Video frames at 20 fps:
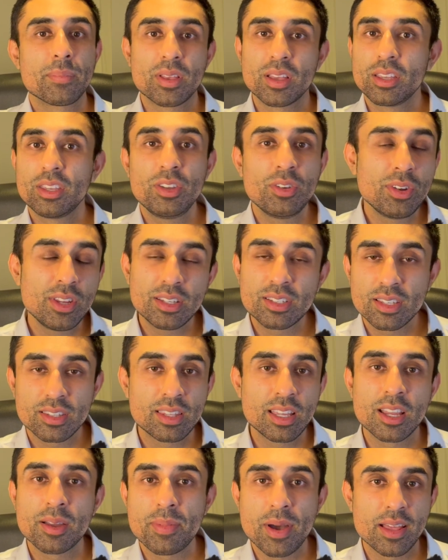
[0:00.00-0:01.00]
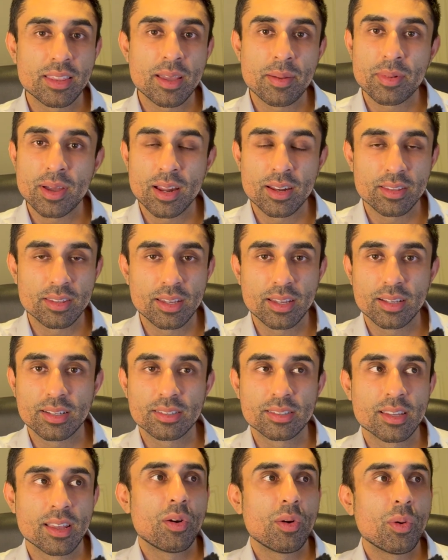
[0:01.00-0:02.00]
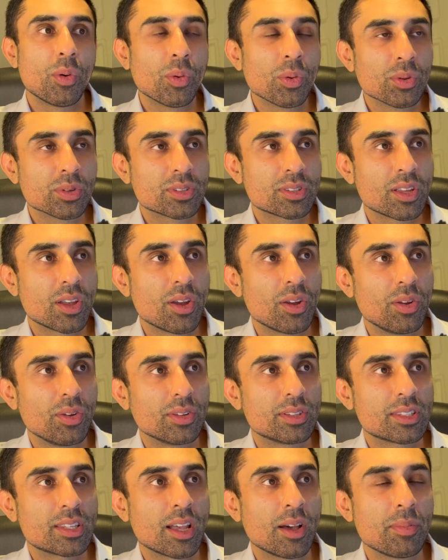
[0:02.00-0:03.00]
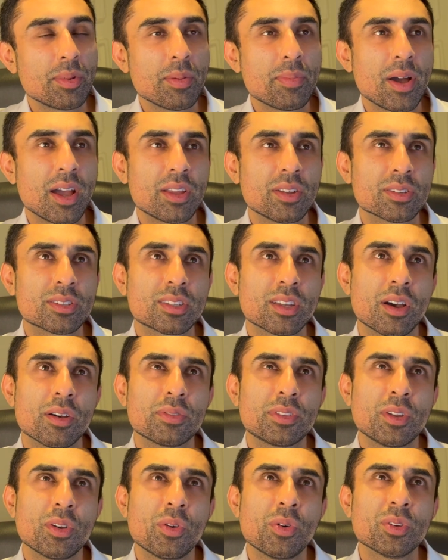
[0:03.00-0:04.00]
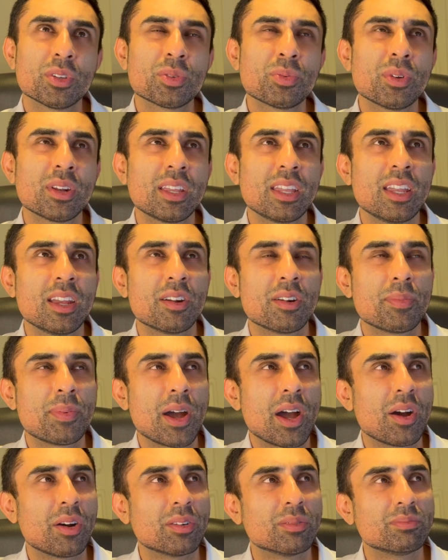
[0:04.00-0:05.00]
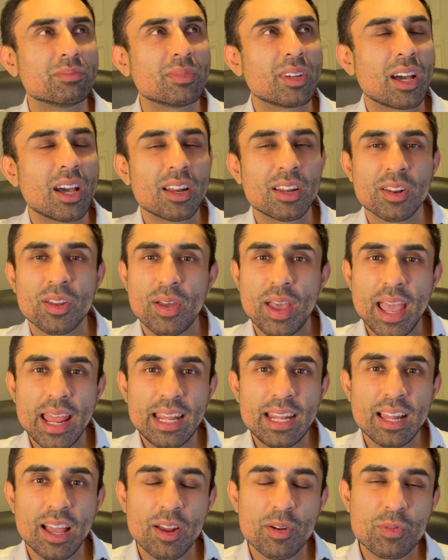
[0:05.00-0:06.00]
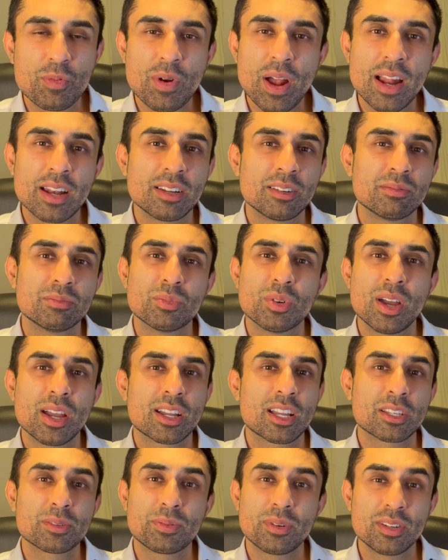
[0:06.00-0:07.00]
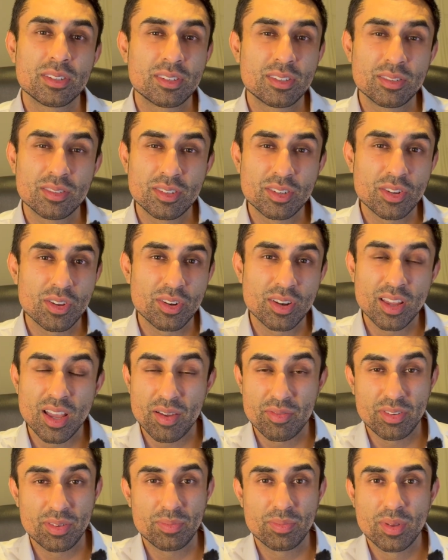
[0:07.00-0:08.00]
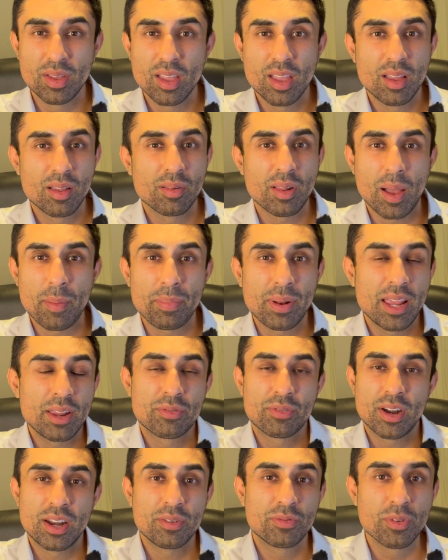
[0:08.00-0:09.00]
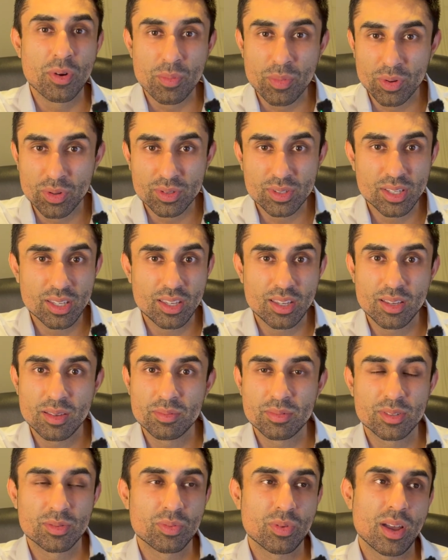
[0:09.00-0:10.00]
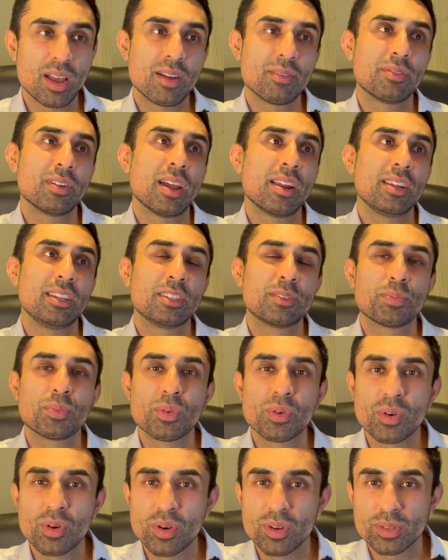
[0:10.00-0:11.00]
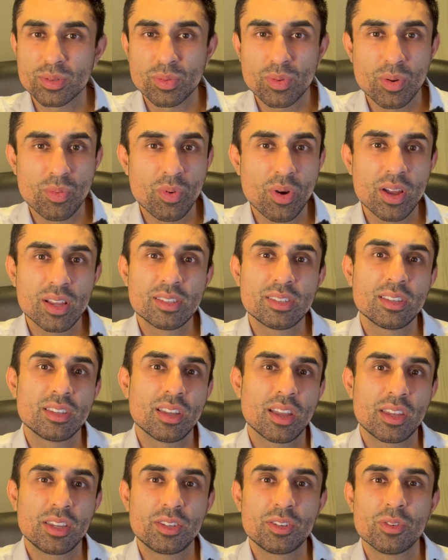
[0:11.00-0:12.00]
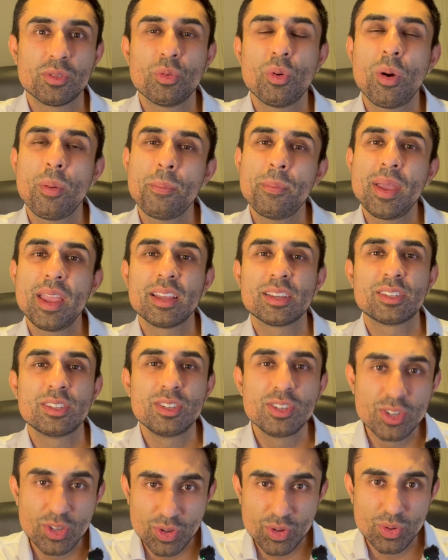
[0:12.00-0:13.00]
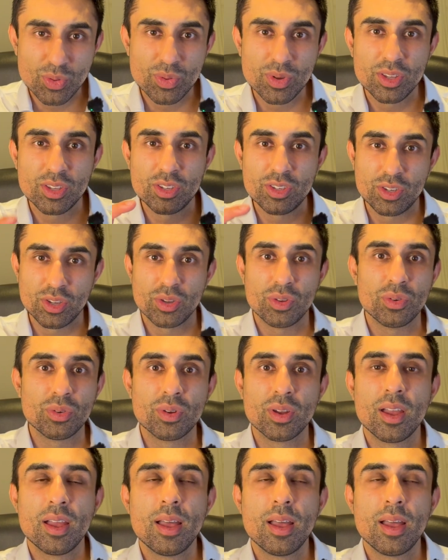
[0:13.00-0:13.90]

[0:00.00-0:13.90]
You need to think about them kind of things. Also, tell me about yourself. They also want to hear about, I don't know, any like random work experiences you've done. Have you like played for any football teams, whatever, any sports? What is it that you do? What makes you, you?